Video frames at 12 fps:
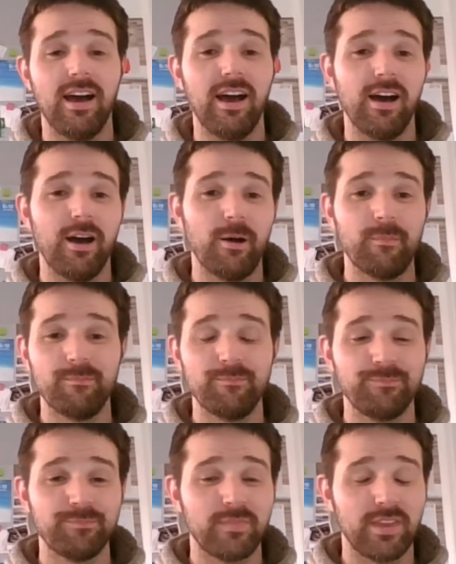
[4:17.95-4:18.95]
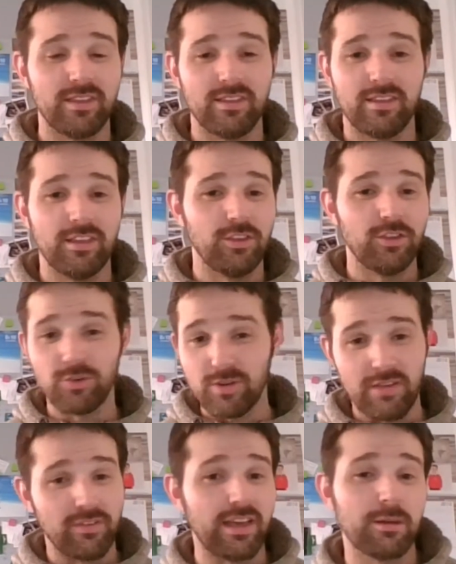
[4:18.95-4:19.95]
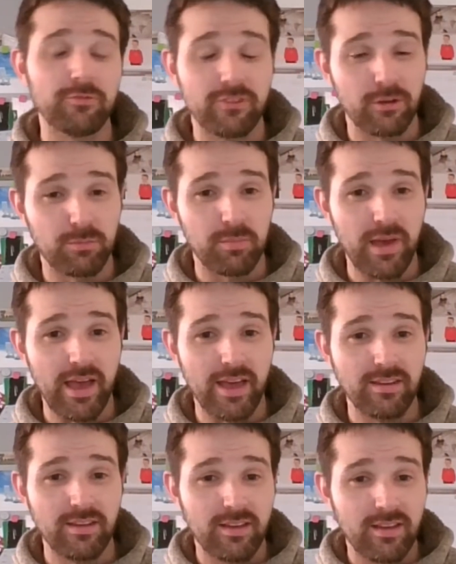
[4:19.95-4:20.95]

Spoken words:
you're never going to feel prepared.